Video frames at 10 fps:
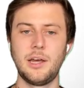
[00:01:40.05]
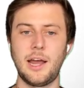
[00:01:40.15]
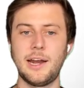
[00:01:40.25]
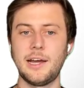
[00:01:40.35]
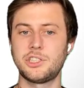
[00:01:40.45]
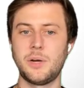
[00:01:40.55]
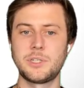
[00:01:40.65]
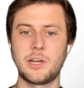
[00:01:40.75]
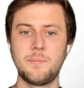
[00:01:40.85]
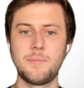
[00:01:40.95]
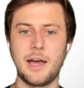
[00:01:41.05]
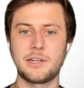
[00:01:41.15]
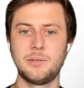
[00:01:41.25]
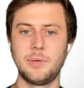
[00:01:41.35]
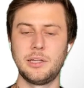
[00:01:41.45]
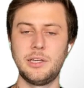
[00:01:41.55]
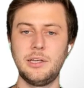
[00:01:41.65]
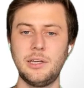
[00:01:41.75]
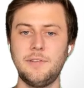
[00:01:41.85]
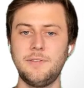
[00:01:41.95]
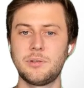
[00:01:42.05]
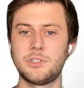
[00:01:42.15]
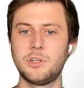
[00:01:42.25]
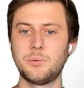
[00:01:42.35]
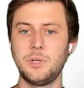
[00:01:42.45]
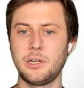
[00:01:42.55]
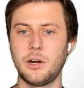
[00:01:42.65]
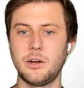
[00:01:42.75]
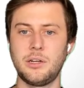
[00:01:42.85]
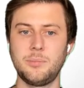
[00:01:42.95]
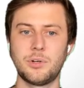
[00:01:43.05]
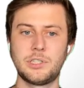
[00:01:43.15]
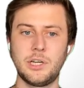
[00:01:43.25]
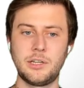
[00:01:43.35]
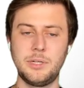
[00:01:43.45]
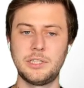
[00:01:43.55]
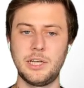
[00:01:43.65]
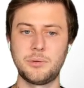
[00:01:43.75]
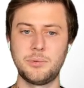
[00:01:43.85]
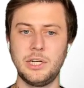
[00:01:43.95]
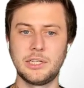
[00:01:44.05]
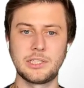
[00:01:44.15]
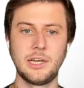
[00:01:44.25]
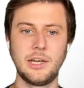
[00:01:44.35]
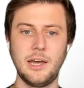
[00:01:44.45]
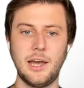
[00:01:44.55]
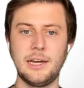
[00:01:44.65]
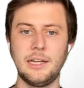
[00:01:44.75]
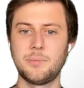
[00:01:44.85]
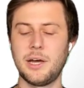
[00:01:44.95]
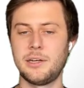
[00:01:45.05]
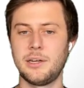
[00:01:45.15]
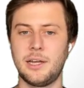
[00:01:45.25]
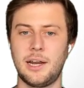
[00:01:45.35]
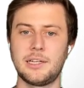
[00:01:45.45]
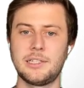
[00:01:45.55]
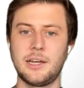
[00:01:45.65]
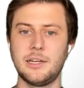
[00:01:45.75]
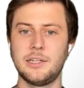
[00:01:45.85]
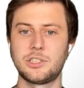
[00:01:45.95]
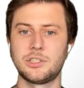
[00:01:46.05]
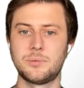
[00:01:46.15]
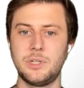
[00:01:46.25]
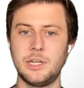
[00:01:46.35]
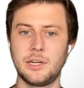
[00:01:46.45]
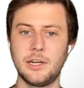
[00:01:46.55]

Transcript: I can actually always come back to Medly, and even though there's no reading card anymore telling me to take readings, I can hit the button and I can take an additional reading.